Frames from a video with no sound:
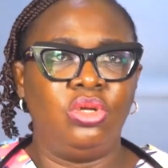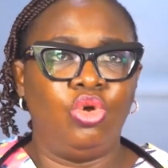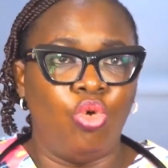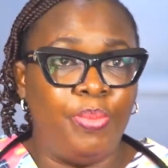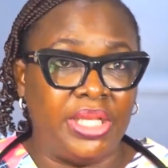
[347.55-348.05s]

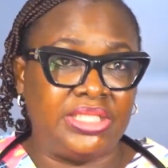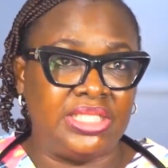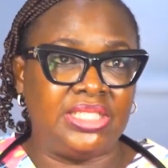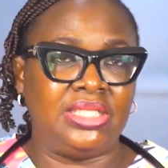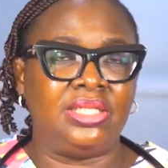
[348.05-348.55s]

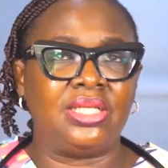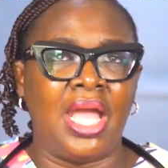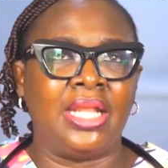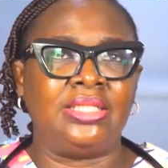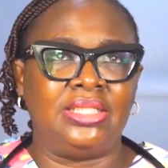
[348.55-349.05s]
obesity,
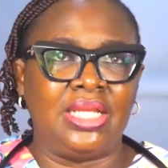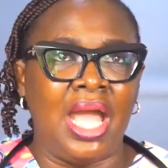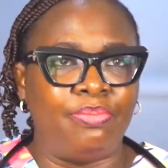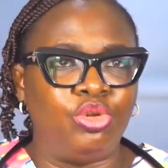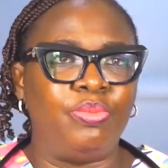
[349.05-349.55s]
and the
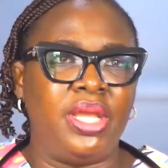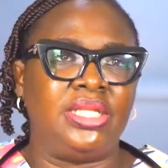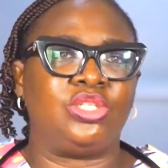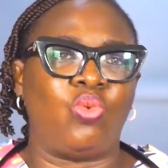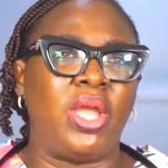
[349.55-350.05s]
abdomen
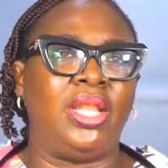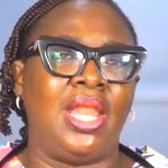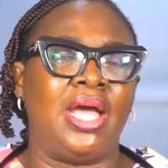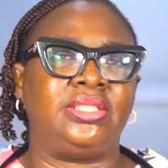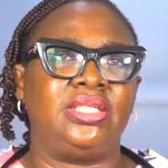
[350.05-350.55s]
is quite
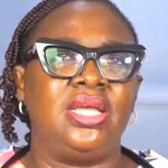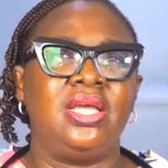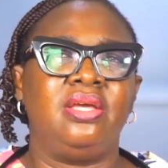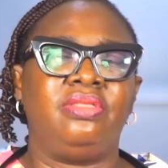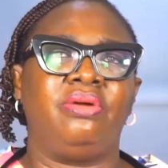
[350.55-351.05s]
large,
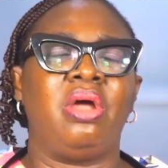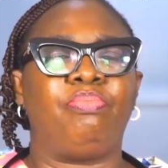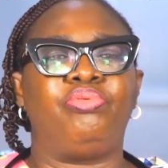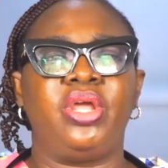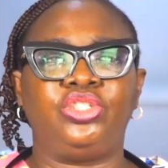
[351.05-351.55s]
there are
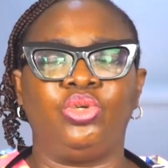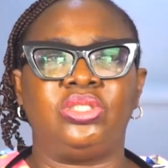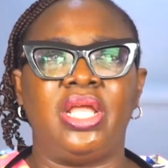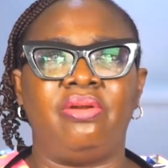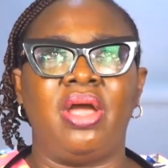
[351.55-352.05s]
pressures,
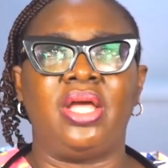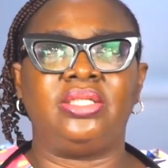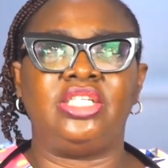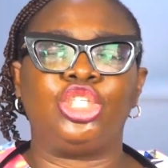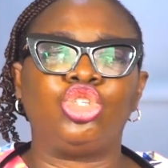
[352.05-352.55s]
there are
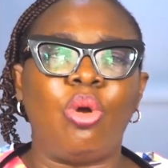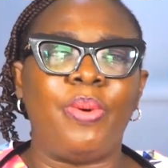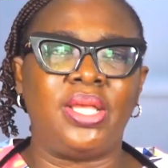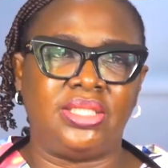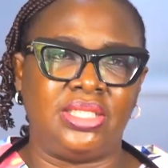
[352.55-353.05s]

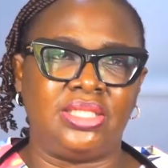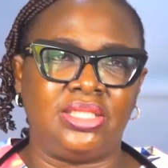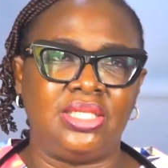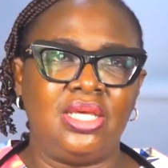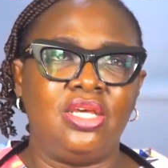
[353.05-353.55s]

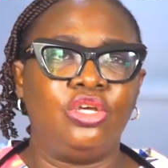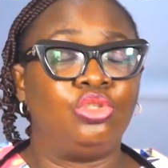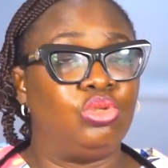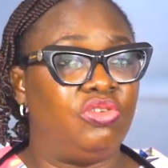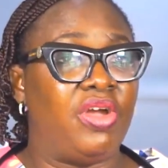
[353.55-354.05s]
disturbances
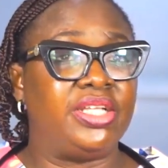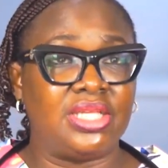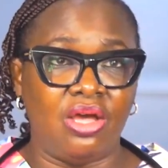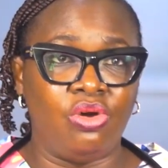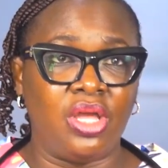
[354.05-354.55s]
to the
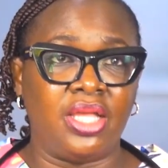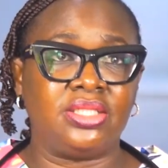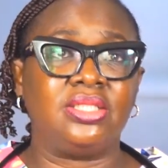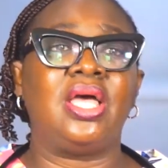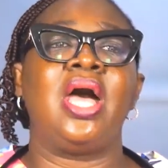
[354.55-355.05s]
vital
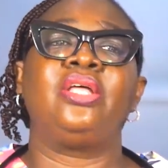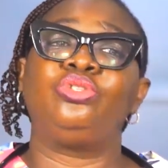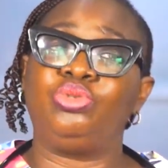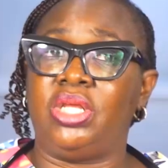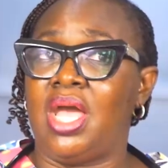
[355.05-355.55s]
organs and
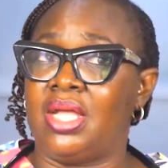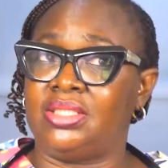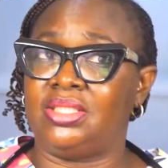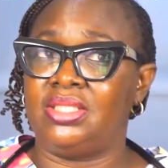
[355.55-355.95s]
to the heart.